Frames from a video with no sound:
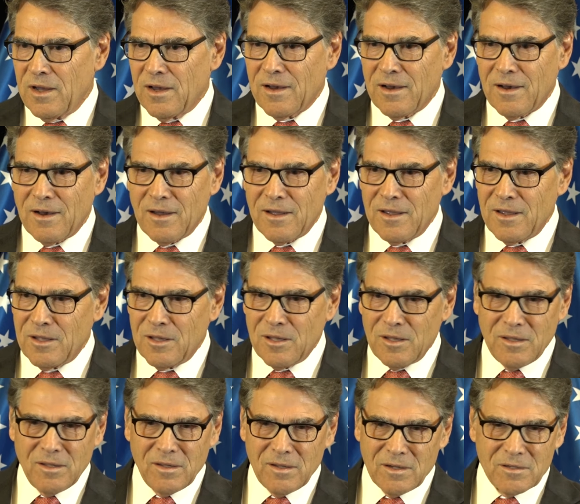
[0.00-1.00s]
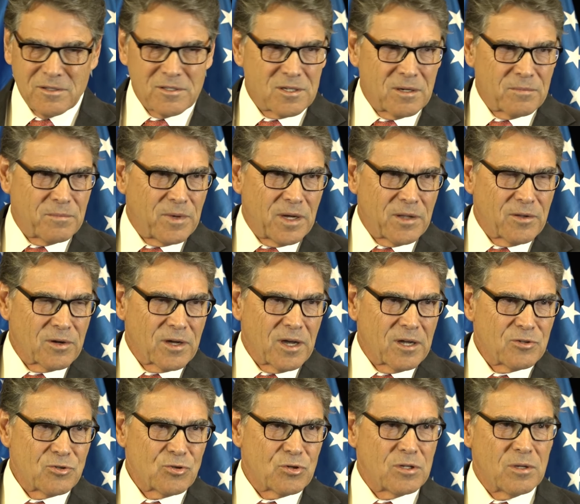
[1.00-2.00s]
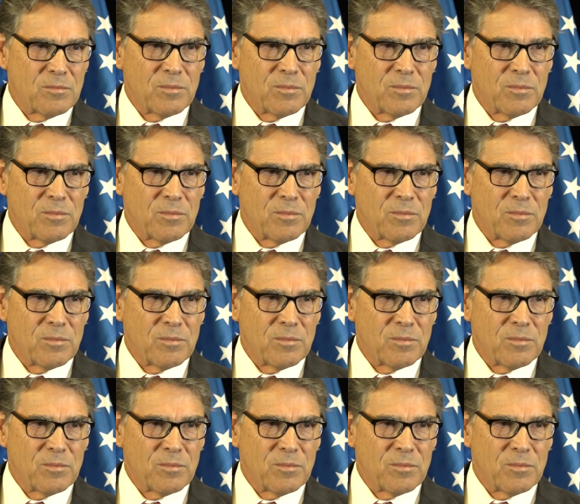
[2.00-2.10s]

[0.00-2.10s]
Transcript: uh, in some other country in